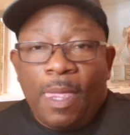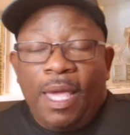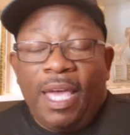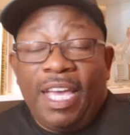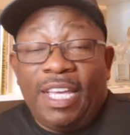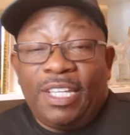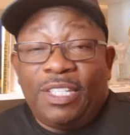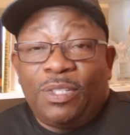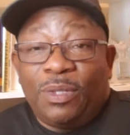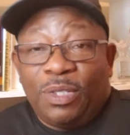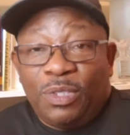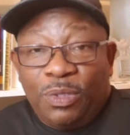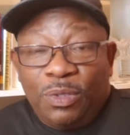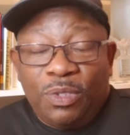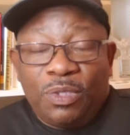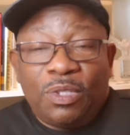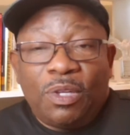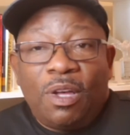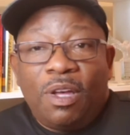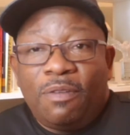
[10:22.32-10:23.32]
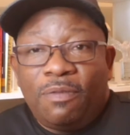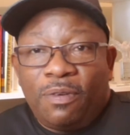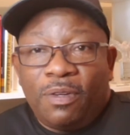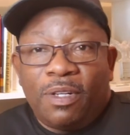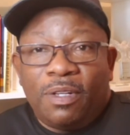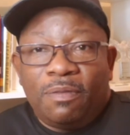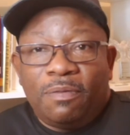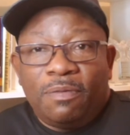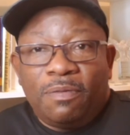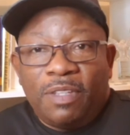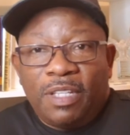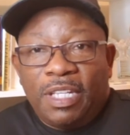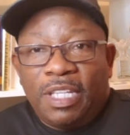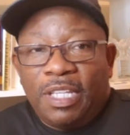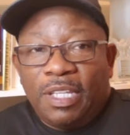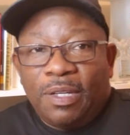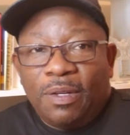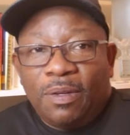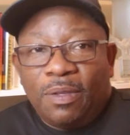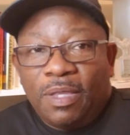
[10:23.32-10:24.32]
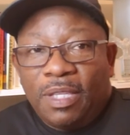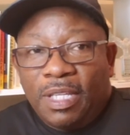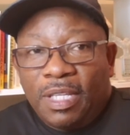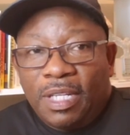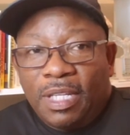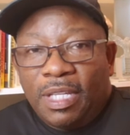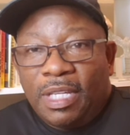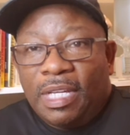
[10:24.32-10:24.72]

Okay, so as you saw from the video that